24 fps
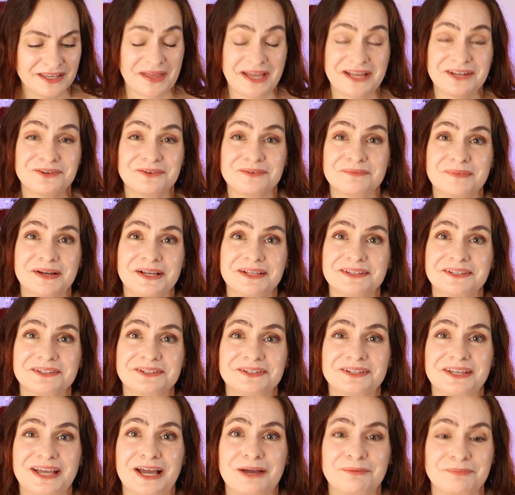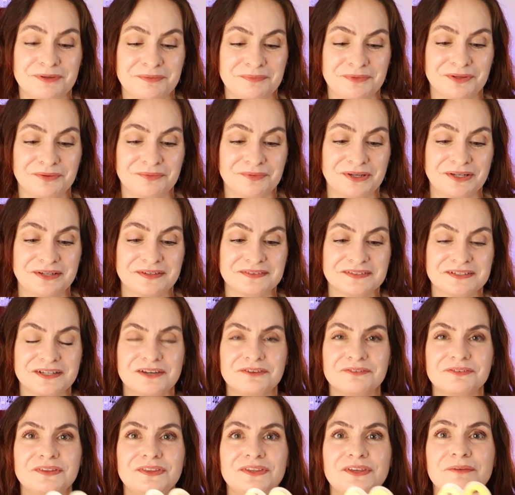I don't mind the little Happy Meal one. It's
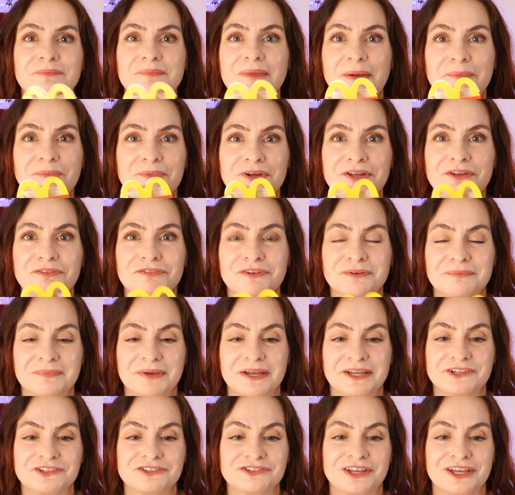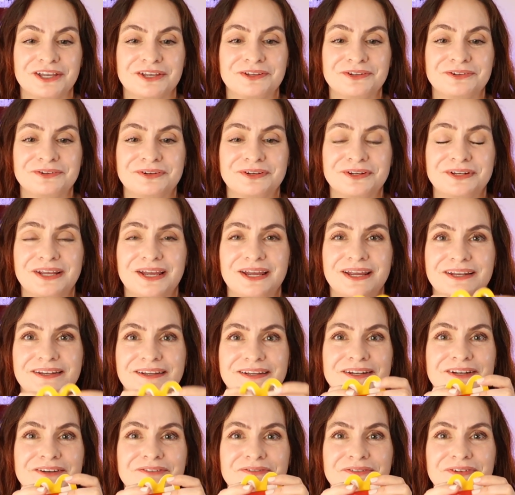not really a memory from my childhood. I
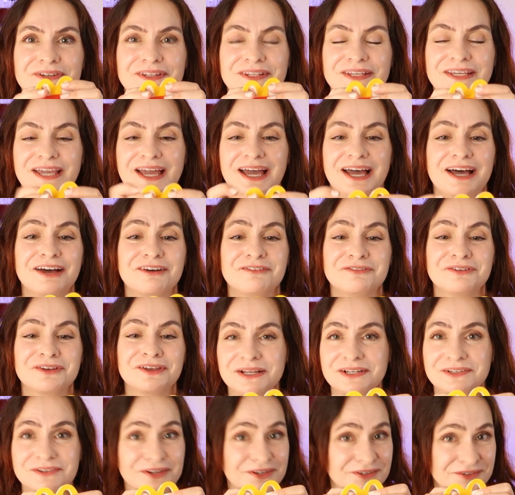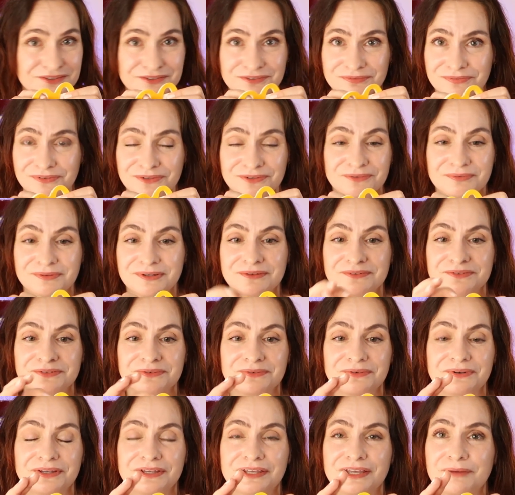didn't really have McDonald's food when I was
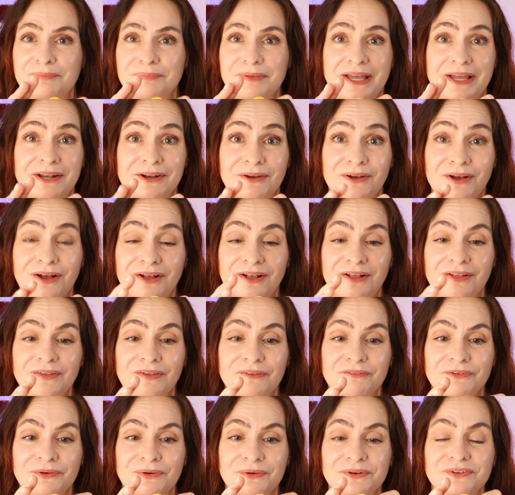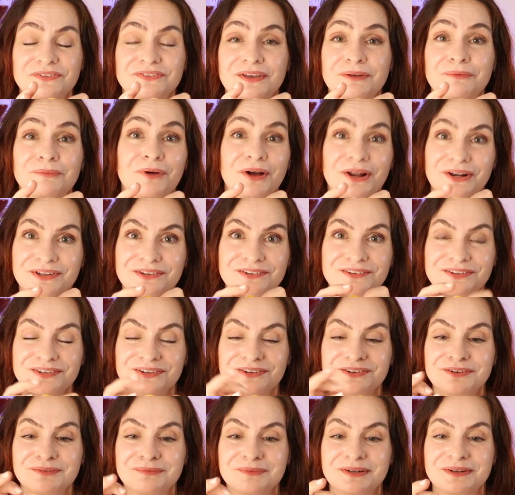growing up at all. Of course I wanted
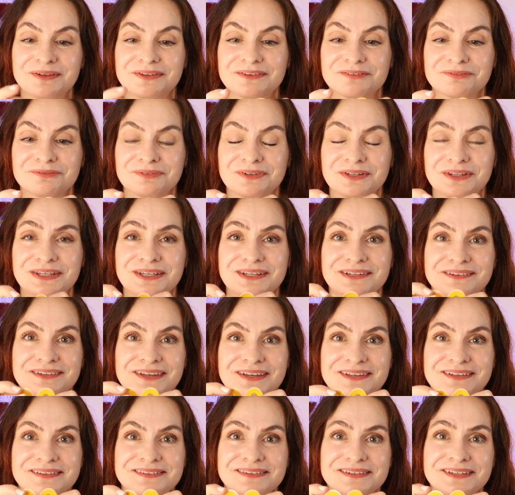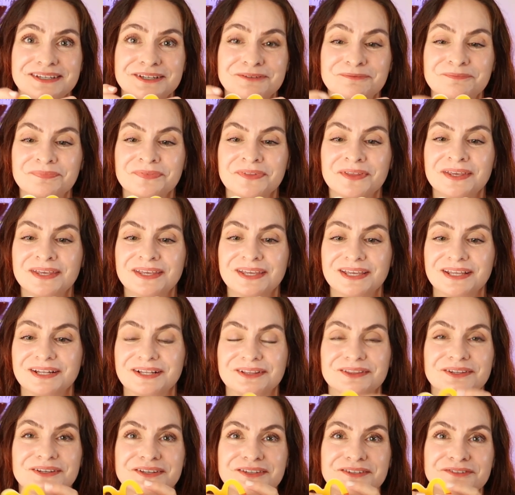to. I mean, it's really enticing and
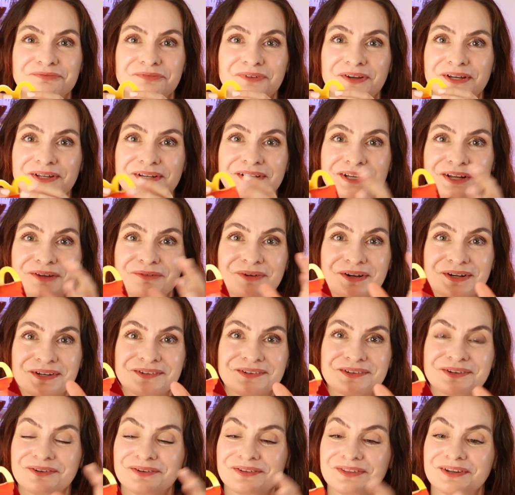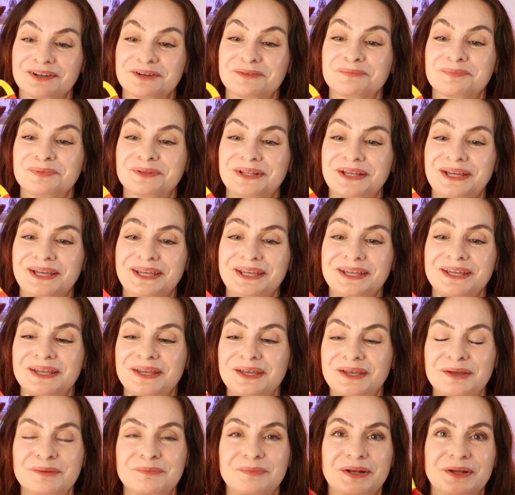it looks fun and I wanted to go there and play,
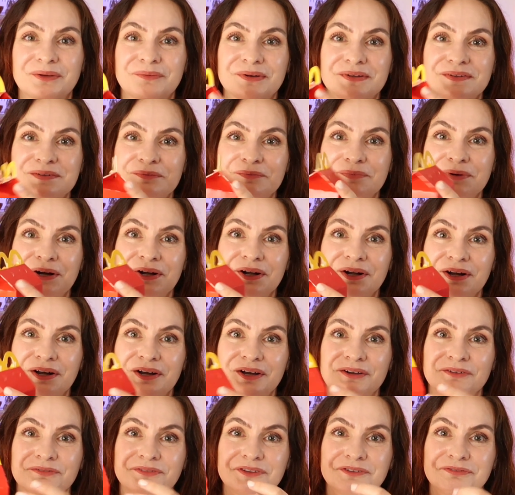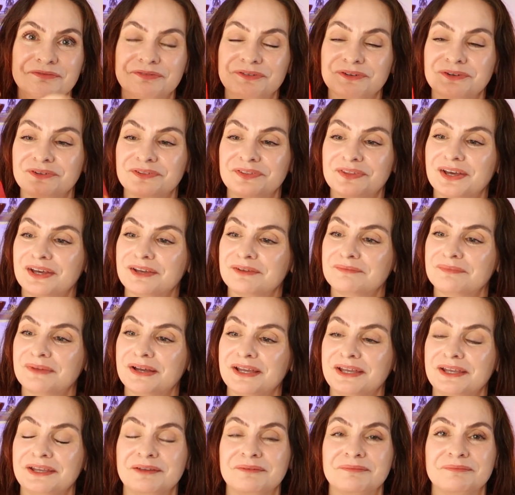but it wasn't part of the food that
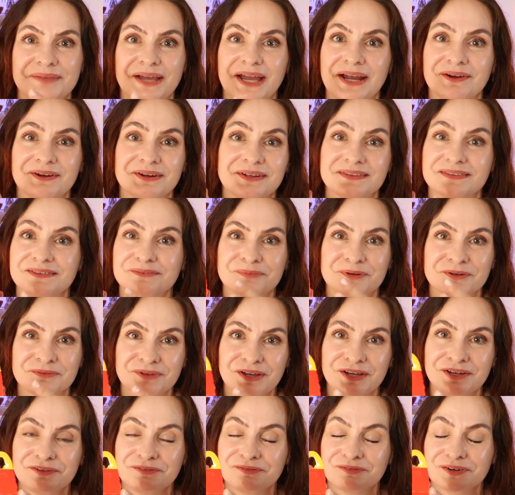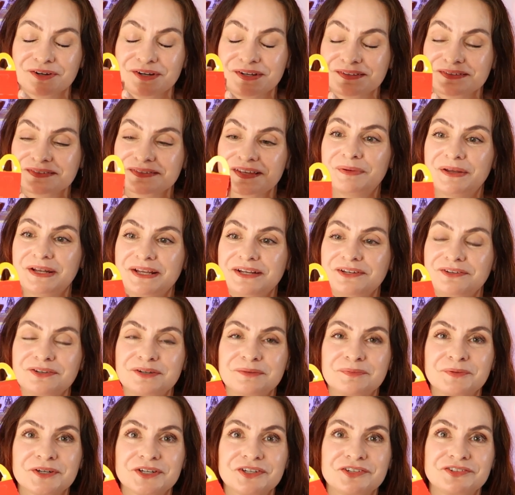my parents provided for us. But I do
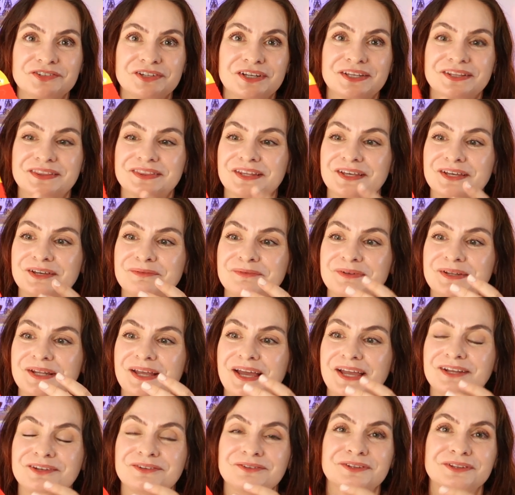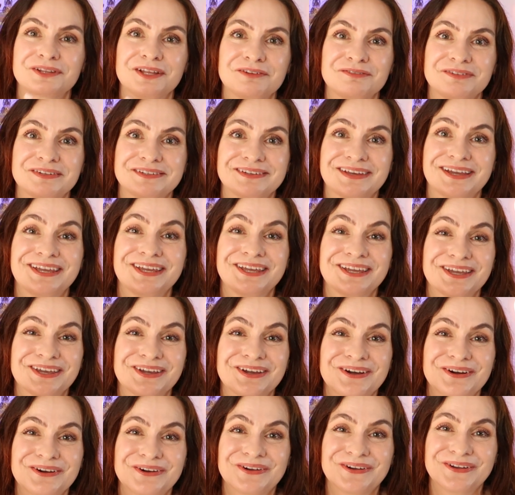appreciate them, and I do love a Diet
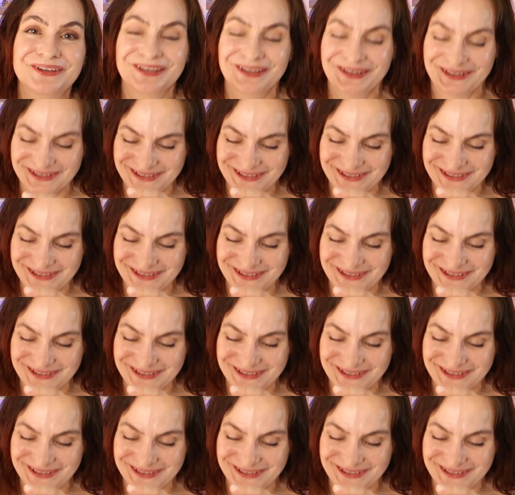Coke.